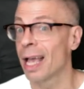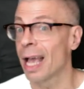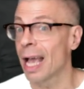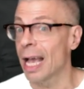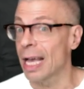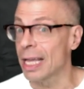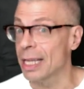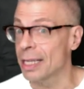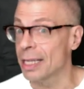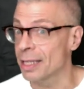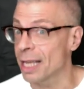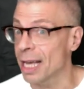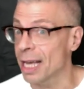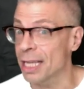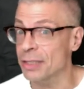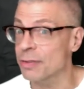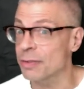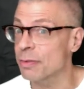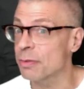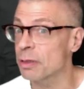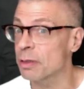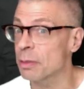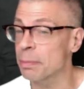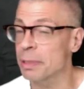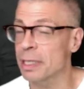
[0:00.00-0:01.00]
and that's
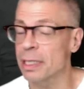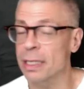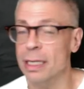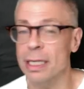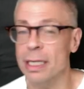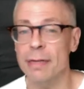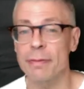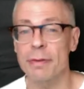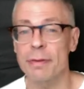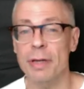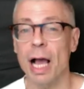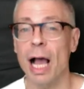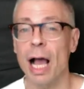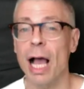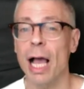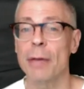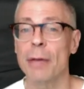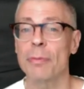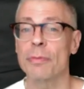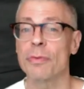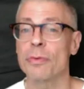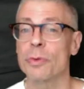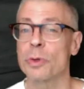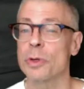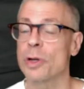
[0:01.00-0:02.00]
for a period of time,
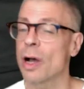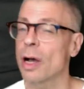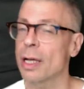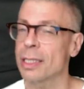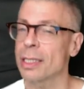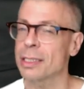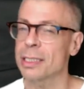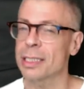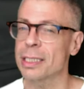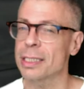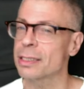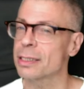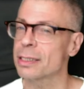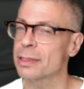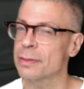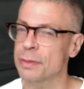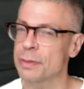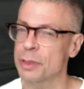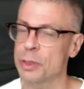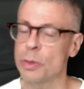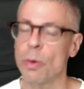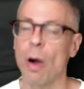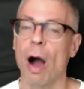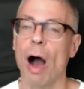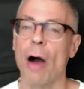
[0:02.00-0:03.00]
for not just a
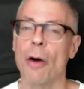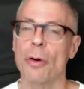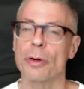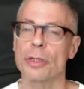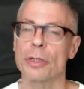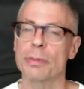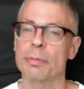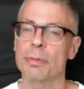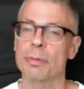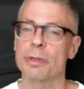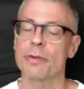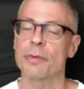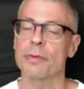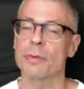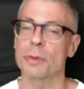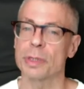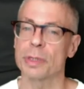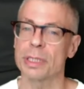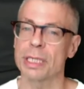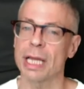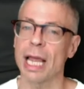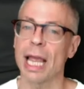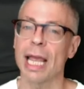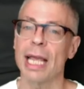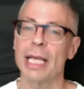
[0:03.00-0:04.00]
few hours, but for
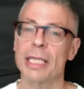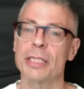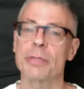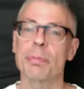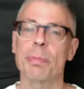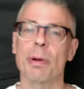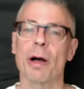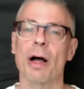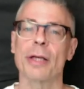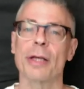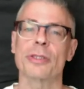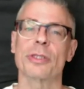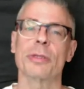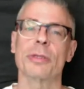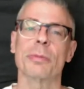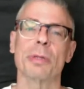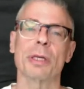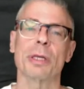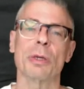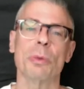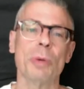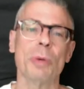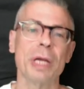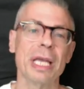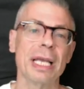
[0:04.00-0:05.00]
days,
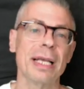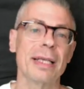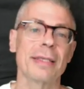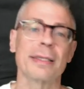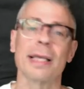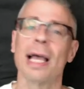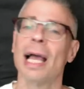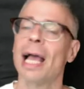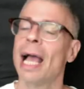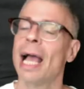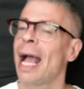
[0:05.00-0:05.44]
possibly weeks.